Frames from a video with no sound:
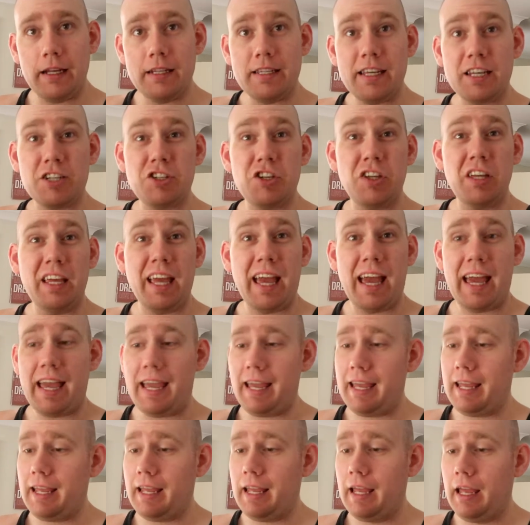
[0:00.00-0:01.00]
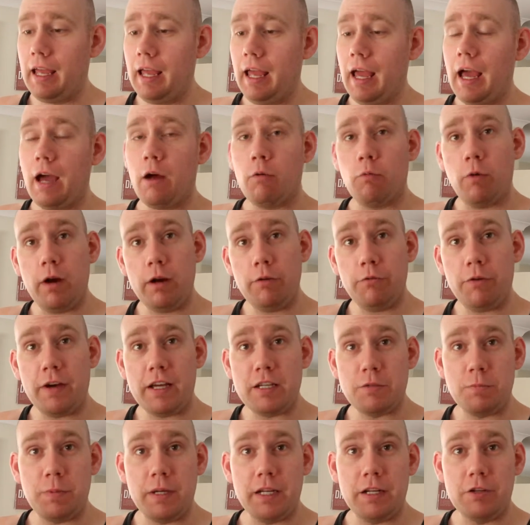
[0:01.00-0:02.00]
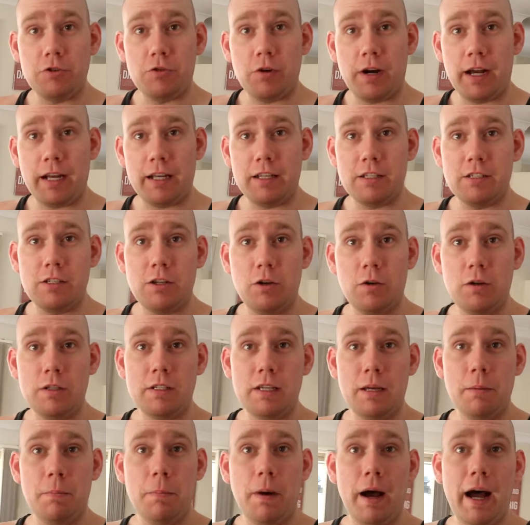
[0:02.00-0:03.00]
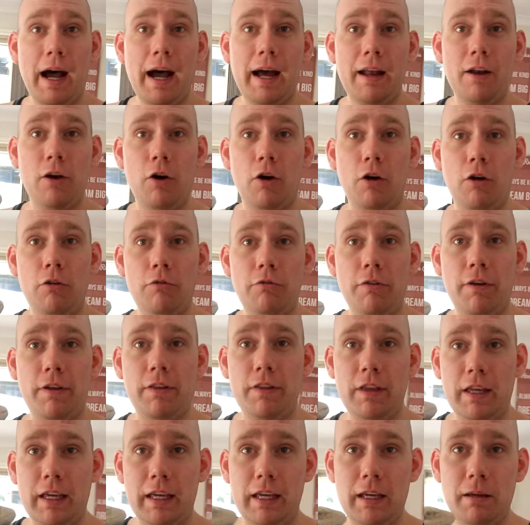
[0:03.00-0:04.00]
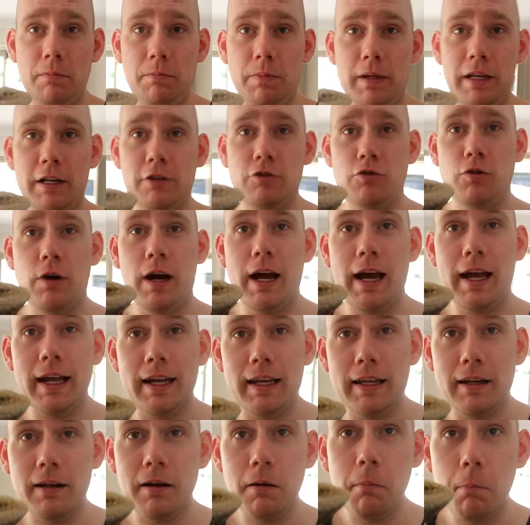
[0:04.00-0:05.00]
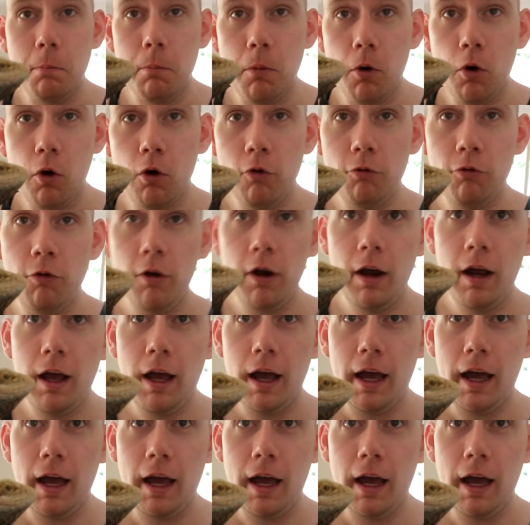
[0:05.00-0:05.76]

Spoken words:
He's actually a red-faced bearded dragon, so it's a part of the bearded dragon morph,